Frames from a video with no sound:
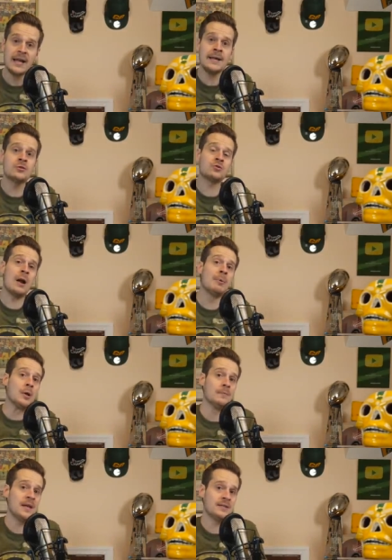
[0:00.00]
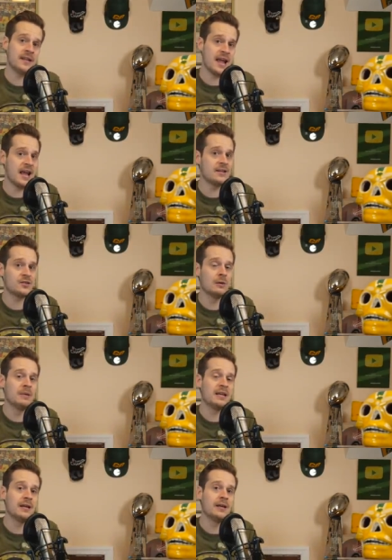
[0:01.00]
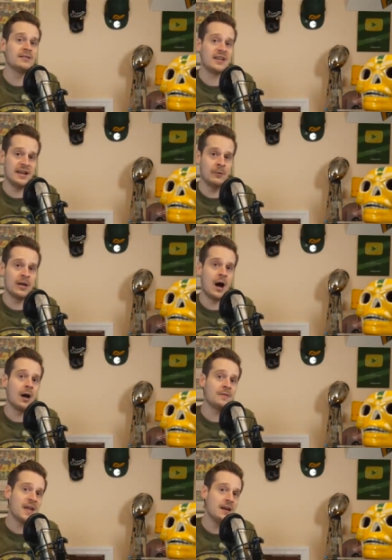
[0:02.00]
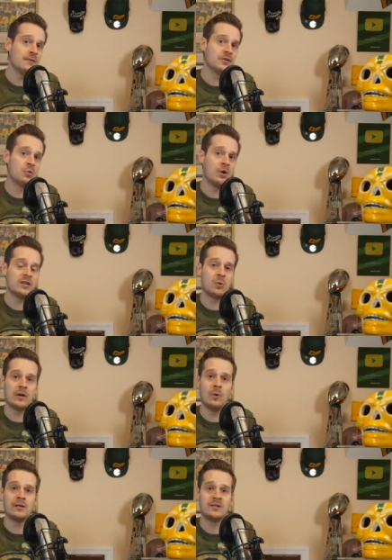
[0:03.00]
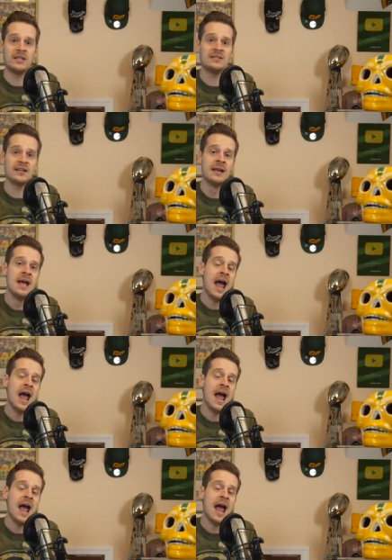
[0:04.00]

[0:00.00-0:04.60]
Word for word: In trouble is the answer, because here we are at the end of the twenty twenty-one season,